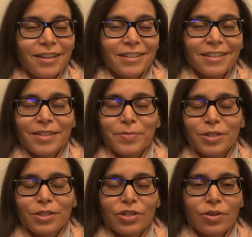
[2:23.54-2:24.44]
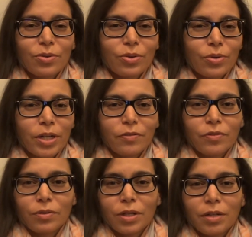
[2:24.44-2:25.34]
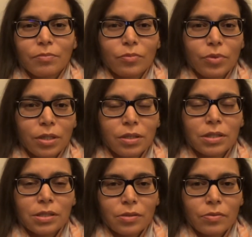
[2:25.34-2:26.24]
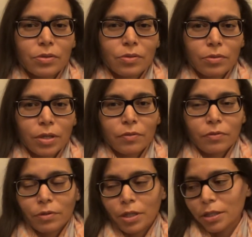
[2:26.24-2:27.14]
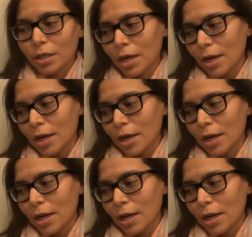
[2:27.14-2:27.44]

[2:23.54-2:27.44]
and I'm so grateful. I'm really so, so grateful that